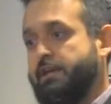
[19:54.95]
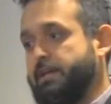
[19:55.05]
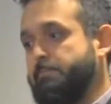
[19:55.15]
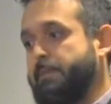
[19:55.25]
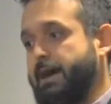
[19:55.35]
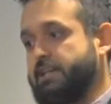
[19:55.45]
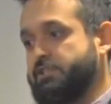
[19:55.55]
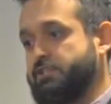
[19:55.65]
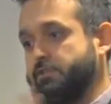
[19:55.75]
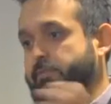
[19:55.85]
in a
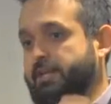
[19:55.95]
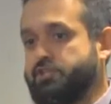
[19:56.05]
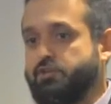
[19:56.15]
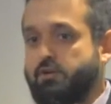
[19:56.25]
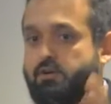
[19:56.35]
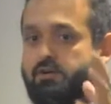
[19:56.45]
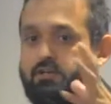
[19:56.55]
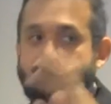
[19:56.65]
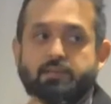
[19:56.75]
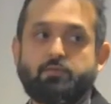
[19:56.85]
batch to make sure
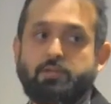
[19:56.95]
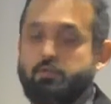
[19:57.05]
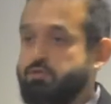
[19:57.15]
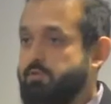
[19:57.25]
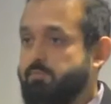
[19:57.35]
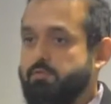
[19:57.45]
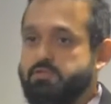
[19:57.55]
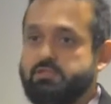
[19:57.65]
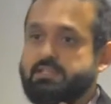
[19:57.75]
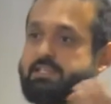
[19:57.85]
you can run those
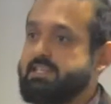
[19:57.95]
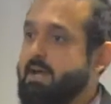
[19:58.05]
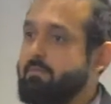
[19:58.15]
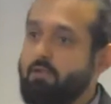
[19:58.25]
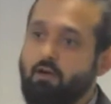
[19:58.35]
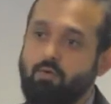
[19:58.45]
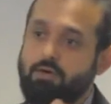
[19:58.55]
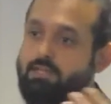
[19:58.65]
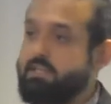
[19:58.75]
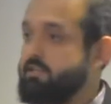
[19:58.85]
reports using Tableau
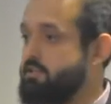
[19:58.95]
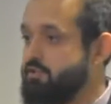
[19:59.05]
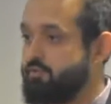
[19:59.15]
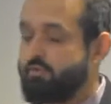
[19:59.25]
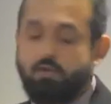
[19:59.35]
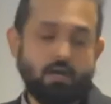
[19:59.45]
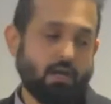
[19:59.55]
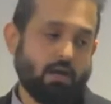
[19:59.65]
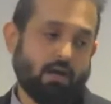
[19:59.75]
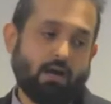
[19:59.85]
or any other tool.
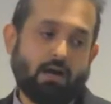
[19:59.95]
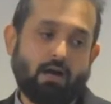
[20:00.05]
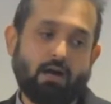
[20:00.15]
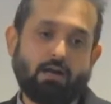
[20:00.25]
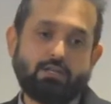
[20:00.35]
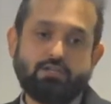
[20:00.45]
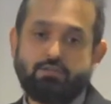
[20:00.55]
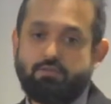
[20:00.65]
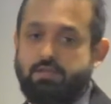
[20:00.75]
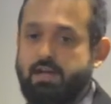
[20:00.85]
To
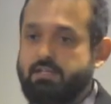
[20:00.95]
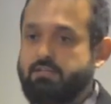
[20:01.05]
do that,